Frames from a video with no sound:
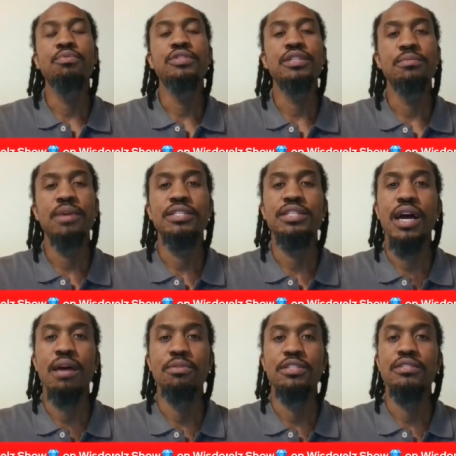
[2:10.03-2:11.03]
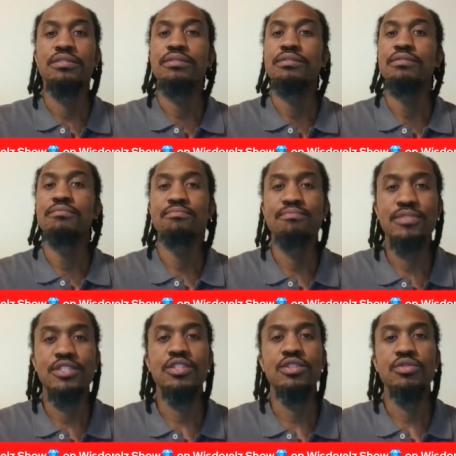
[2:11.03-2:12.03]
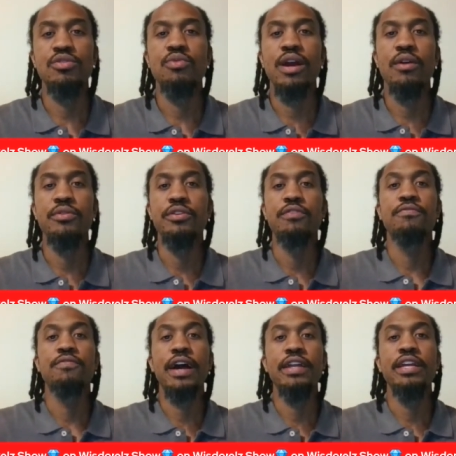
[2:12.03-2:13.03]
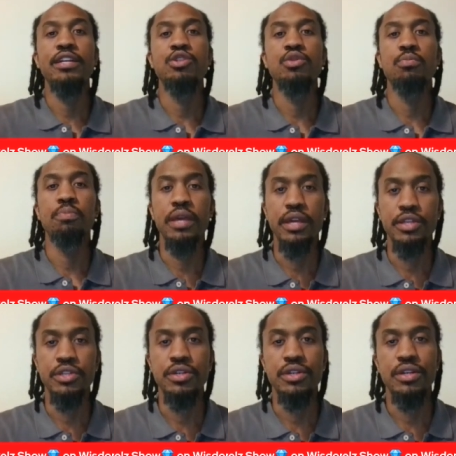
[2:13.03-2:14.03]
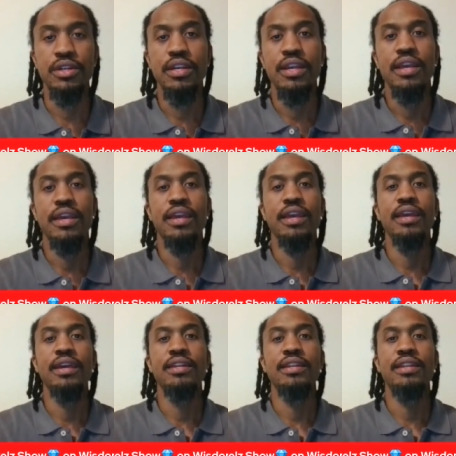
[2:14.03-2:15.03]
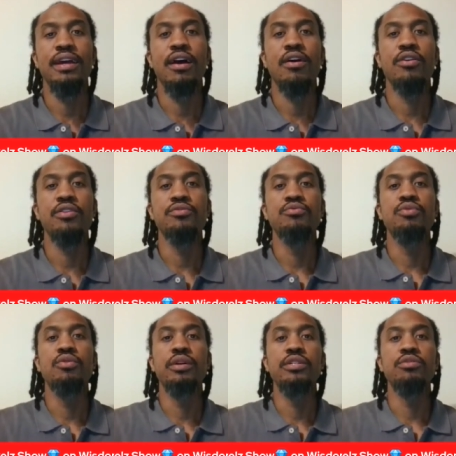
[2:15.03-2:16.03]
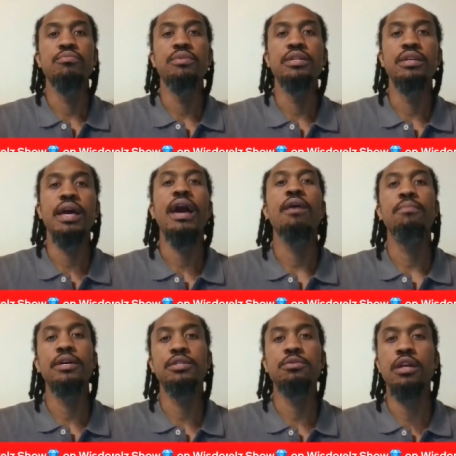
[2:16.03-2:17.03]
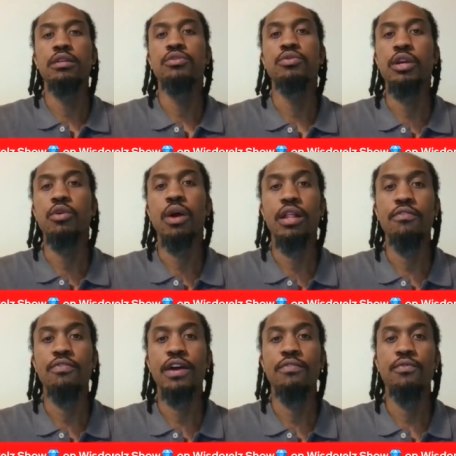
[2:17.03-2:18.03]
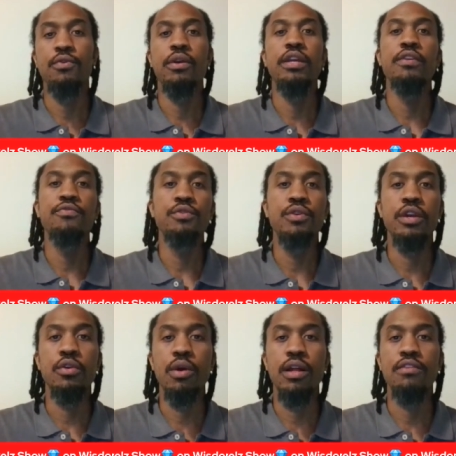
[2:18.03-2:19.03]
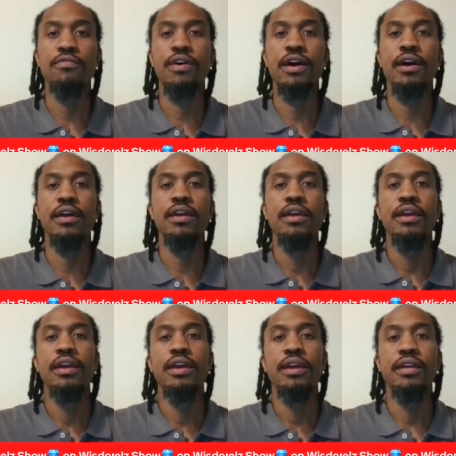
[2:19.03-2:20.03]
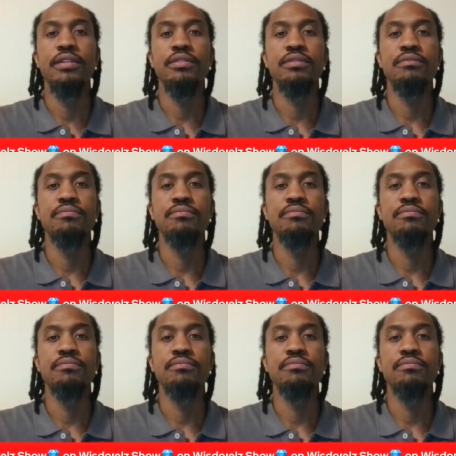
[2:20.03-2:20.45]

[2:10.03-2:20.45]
of my job is centered around your financial picture. And are you going to be, how much you can qualify for, if you can qualify, and